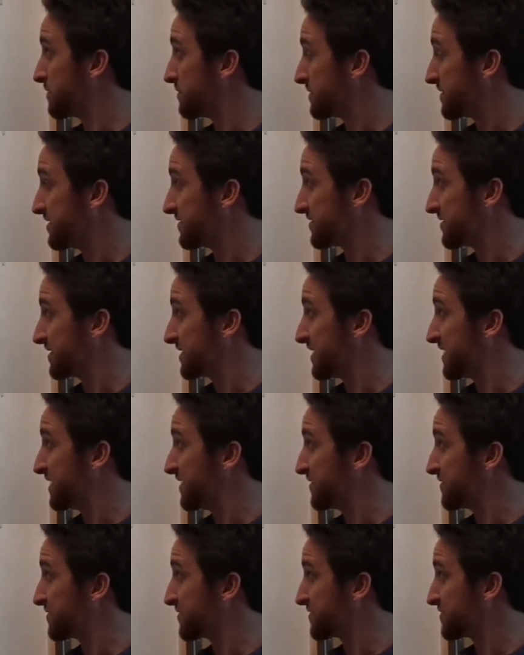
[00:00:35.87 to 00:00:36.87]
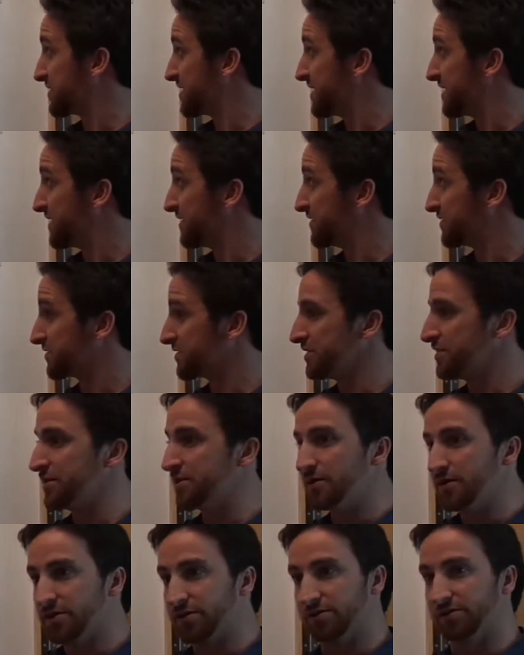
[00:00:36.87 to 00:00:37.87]
Disney has
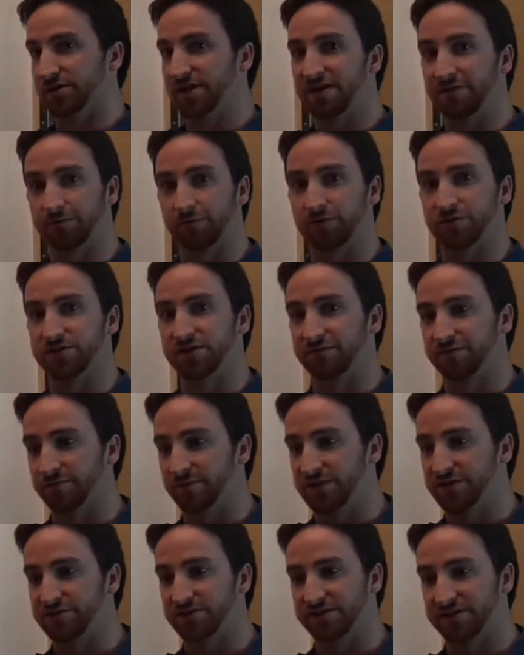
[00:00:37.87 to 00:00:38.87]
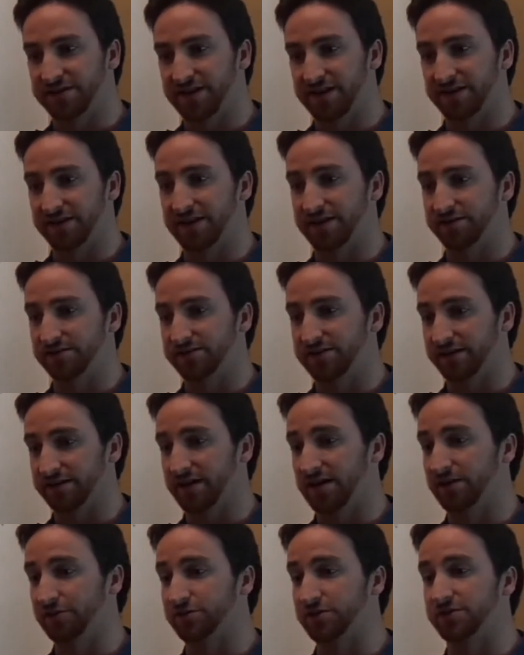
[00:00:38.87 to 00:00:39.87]
leveraged information
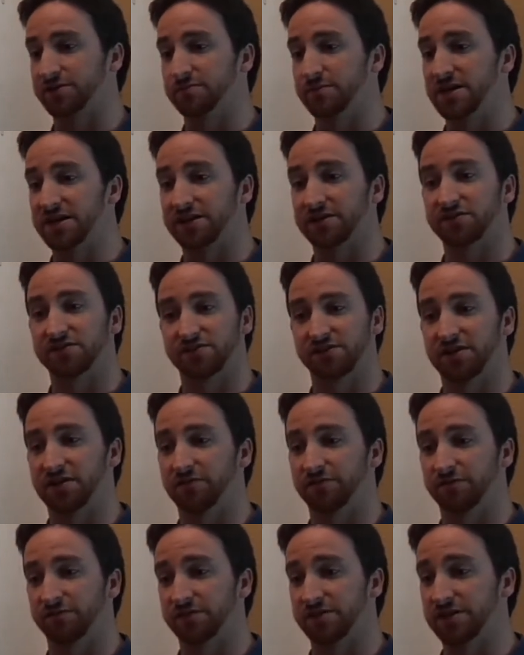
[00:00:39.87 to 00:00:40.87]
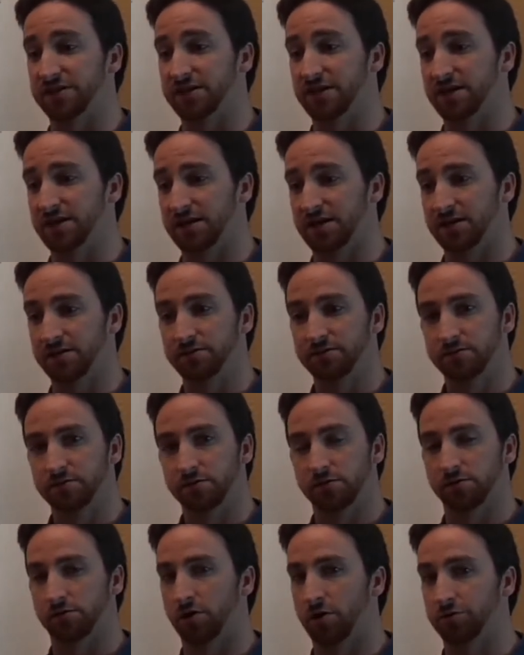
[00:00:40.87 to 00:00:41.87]
technology to make itself the
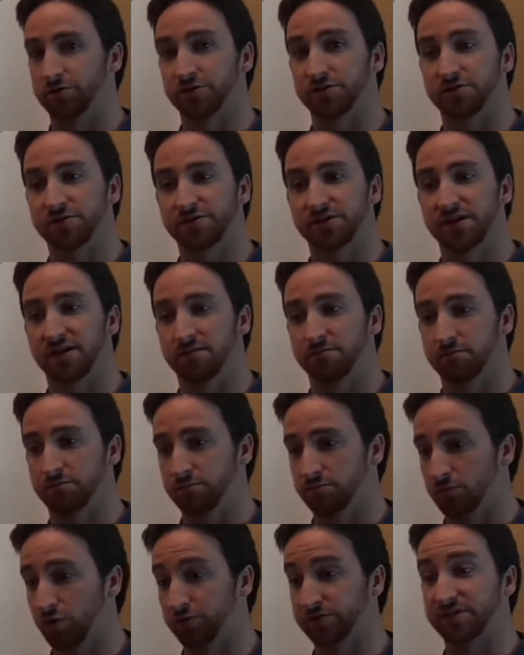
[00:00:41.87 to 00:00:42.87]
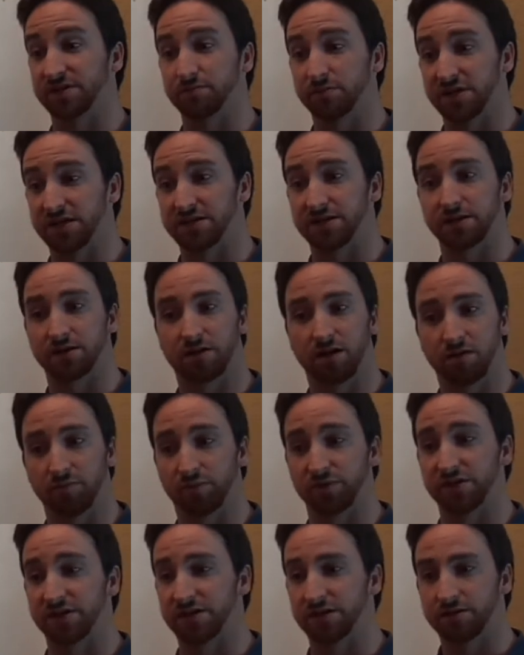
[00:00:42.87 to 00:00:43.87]
largest multimedia
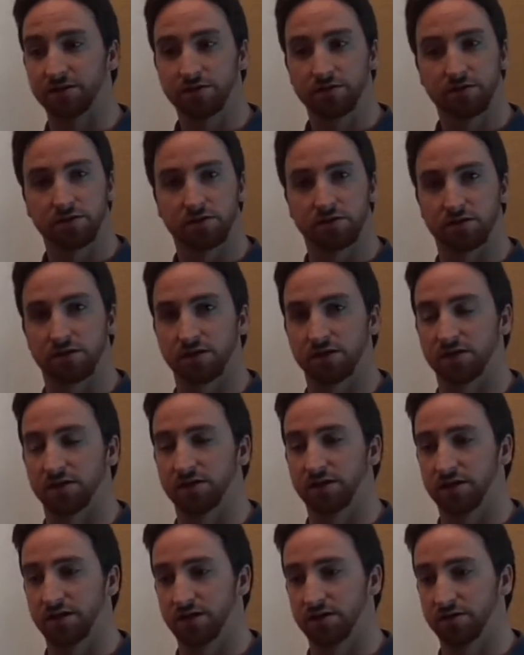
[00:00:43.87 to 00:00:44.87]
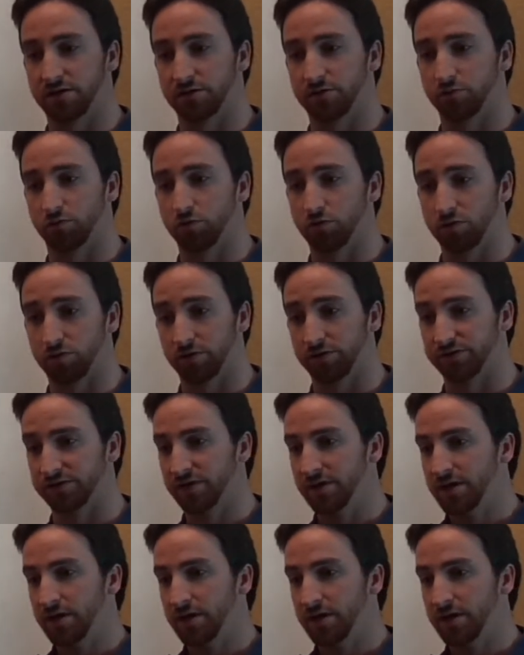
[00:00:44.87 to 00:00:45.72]
company in the world.